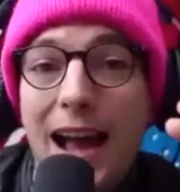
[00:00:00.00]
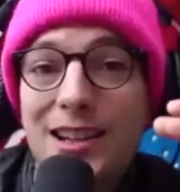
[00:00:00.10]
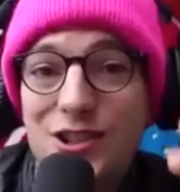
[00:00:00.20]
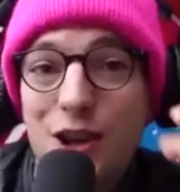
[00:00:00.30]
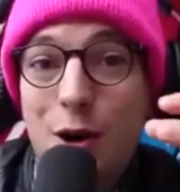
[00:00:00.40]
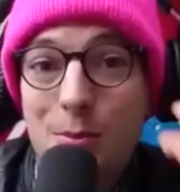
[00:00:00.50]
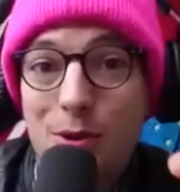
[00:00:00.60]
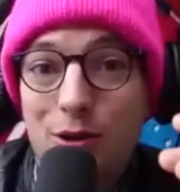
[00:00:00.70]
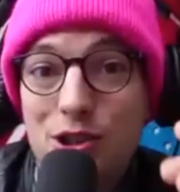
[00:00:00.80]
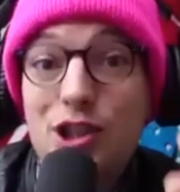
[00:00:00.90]
so
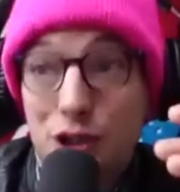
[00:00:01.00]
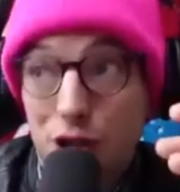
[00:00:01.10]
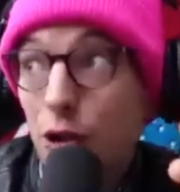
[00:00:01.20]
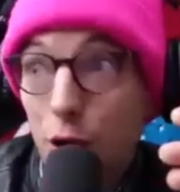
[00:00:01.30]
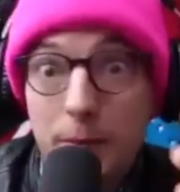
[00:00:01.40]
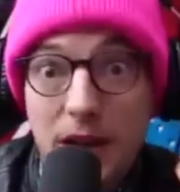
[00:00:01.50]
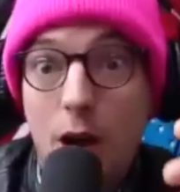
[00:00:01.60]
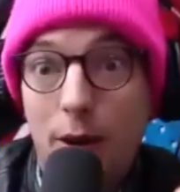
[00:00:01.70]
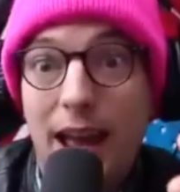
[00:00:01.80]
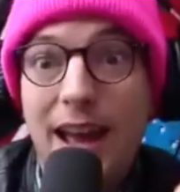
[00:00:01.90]
much, she could be
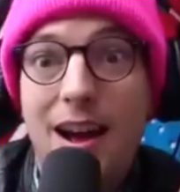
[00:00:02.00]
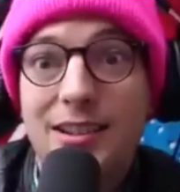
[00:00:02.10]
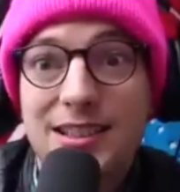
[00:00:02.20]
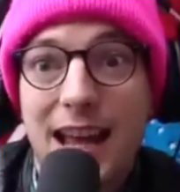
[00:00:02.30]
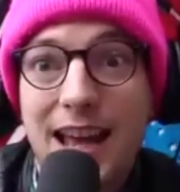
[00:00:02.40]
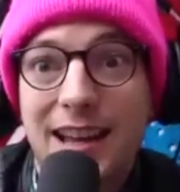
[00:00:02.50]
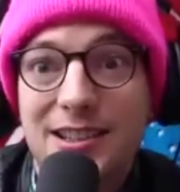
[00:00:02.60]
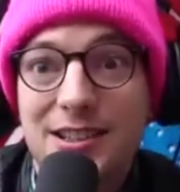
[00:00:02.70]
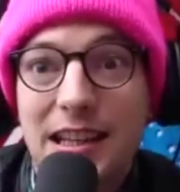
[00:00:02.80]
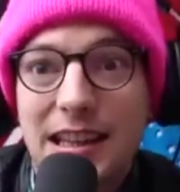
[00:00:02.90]
okay on
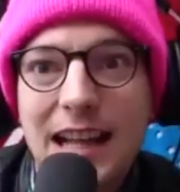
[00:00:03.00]
stage. That's